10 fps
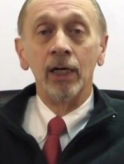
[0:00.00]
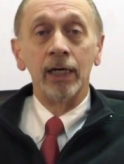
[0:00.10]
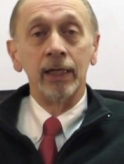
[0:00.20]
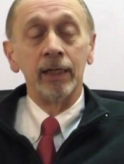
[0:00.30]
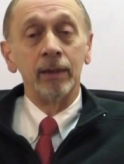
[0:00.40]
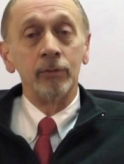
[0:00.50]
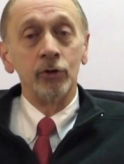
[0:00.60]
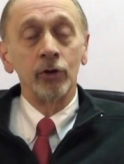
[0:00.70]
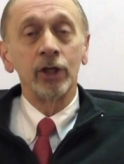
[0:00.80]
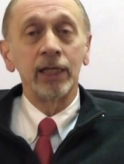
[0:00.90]
Uh,
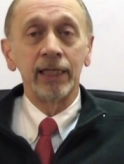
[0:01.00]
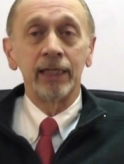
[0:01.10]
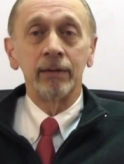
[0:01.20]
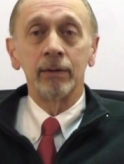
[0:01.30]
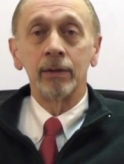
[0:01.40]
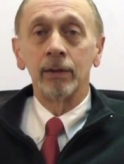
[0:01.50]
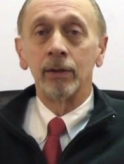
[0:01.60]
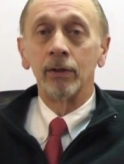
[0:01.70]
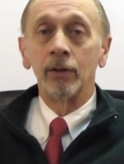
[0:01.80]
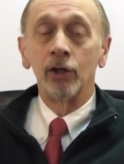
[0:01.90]
you're going to get
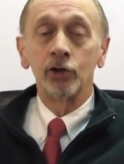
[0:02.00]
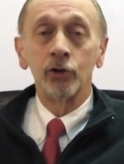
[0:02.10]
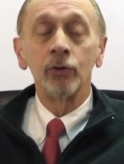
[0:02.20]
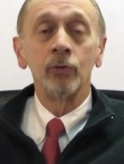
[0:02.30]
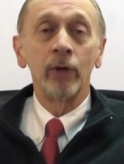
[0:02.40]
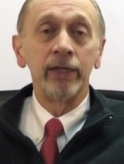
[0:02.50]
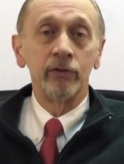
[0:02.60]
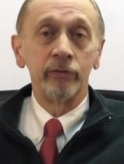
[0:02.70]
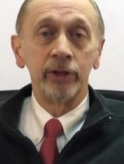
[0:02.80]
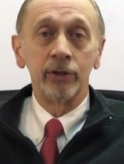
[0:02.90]
a certain rate
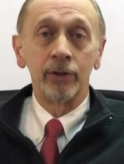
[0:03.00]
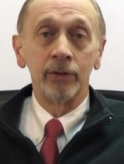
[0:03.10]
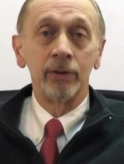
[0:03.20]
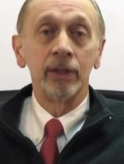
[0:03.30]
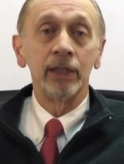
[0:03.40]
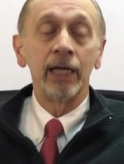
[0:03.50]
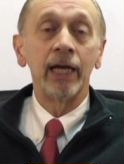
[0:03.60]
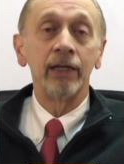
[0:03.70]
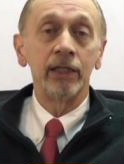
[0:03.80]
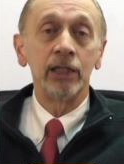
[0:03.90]
of return
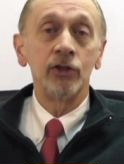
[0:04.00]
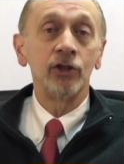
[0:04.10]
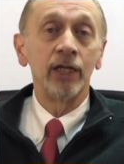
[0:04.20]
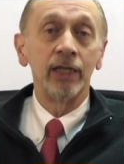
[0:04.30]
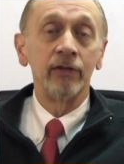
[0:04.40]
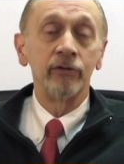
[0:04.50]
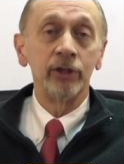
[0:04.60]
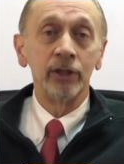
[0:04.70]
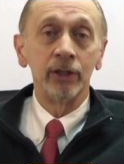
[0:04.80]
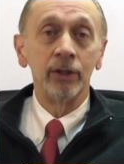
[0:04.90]
at each and every
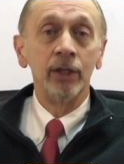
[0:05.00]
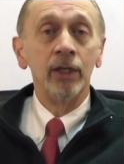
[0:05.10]
year